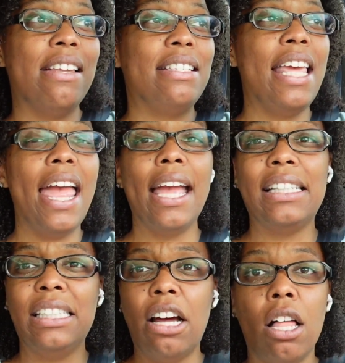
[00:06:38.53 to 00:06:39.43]

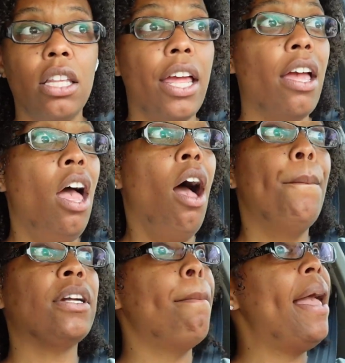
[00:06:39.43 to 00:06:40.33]
text and all of that.
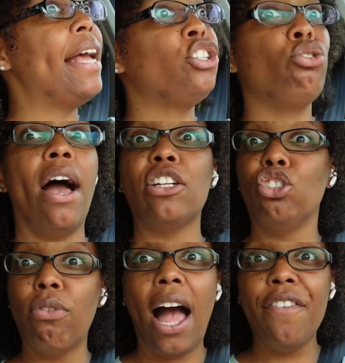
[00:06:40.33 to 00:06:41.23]
But imagine trying
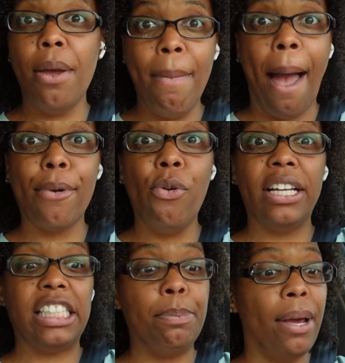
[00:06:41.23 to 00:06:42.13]
to drive in
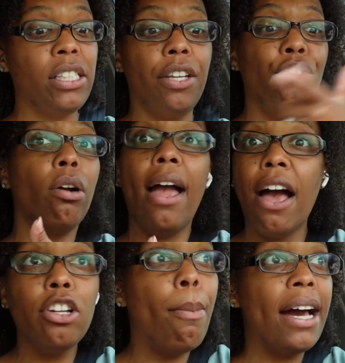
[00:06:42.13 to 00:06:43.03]
MapQuest, especially if you don't
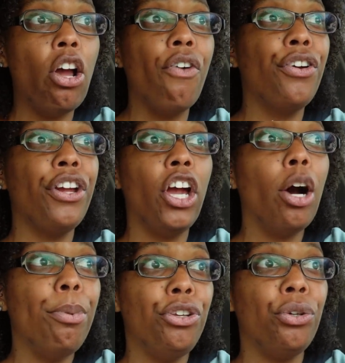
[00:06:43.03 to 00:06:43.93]
have nobody over here
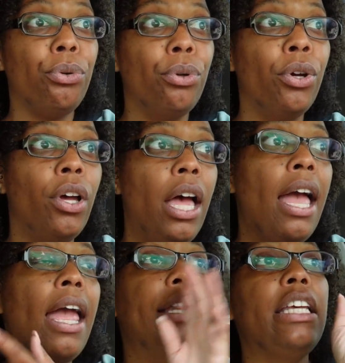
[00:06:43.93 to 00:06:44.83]
helping you.
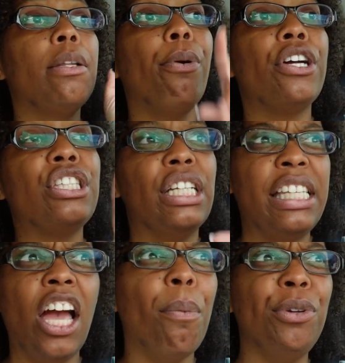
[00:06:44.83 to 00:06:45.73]
And then the person
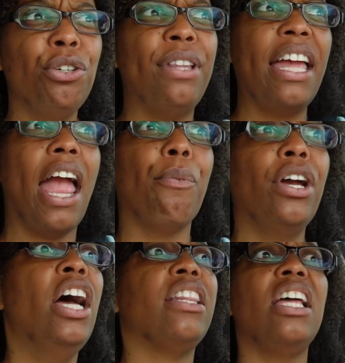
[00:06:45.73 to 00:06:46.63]
that's helping you, they
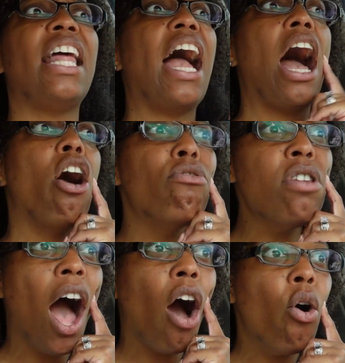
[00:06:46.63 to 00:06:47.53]
like, I
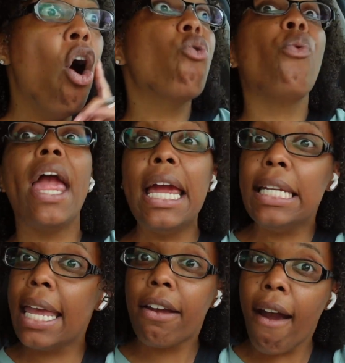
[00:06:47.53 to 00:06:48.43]
don't know.
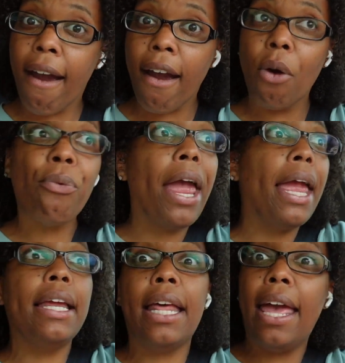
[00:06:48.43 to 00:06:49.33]
Read it, girl,
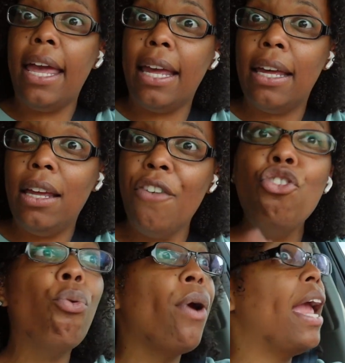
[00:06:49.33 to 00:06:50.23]
read it. If
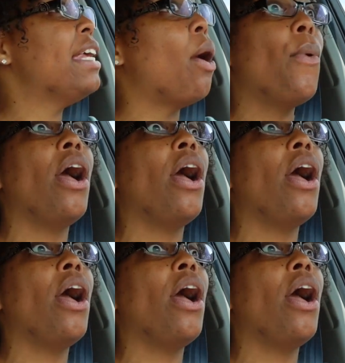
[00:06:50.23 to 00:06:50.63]
you read